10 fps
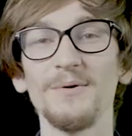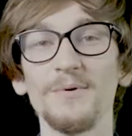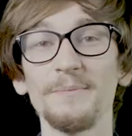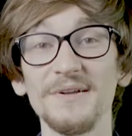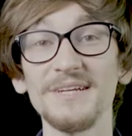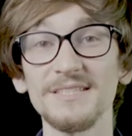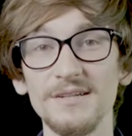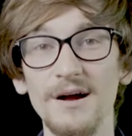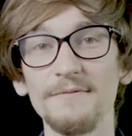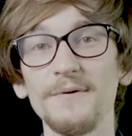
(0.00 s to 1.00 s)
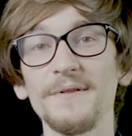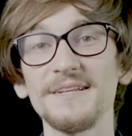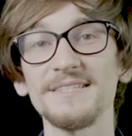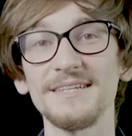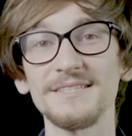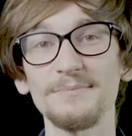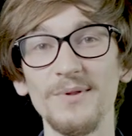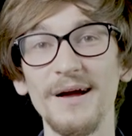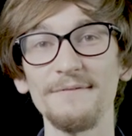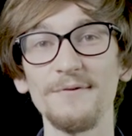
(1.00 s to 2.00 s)
We're building software that takes a
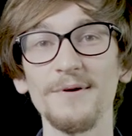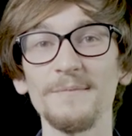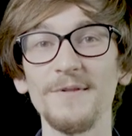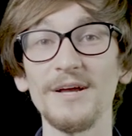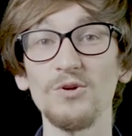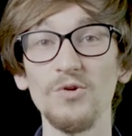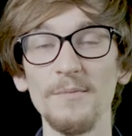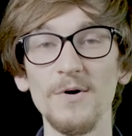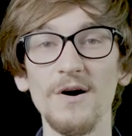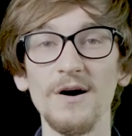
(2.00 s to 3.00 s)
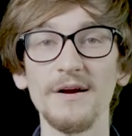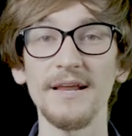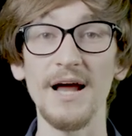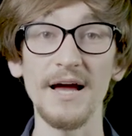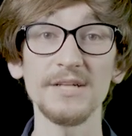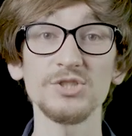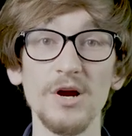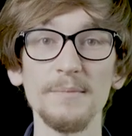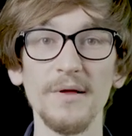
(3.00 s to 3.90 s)
platform like Global Hawk, an ISR